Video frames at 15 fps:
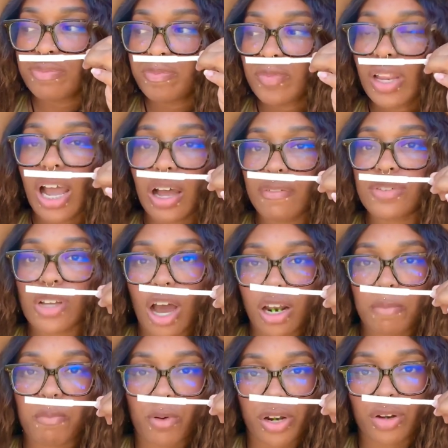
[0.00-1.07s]
of Donna
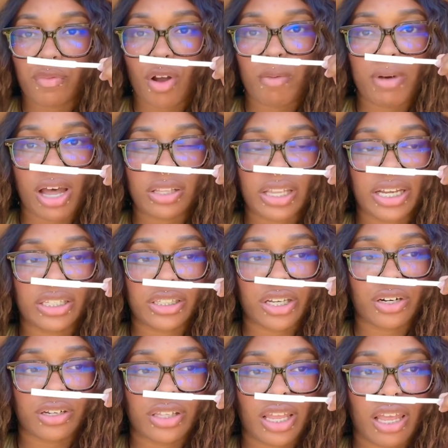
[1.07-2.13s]
Born and Roma, like
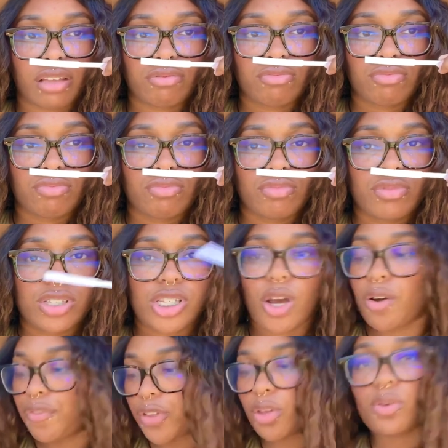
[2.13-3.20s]
literally. So
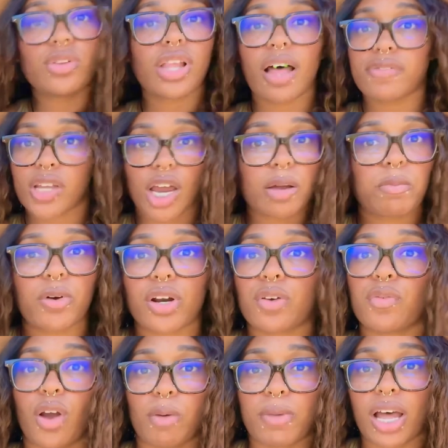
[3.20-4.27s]
if you love Donna Born and
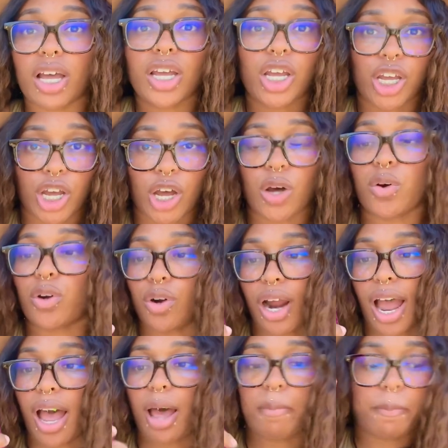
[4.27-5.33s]
Roma, go
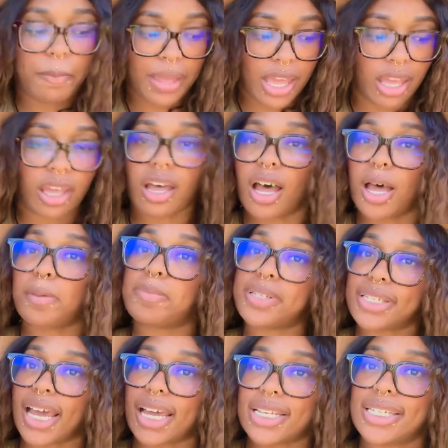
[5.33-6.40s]
grab Pink
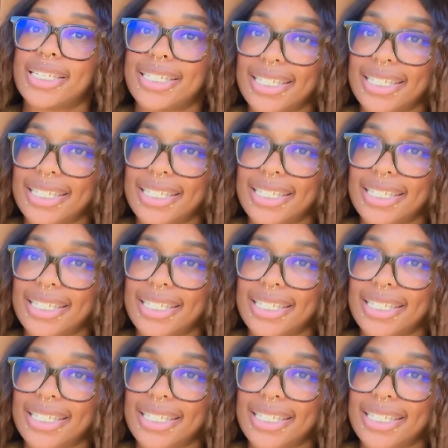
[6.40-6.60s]
Obsessed.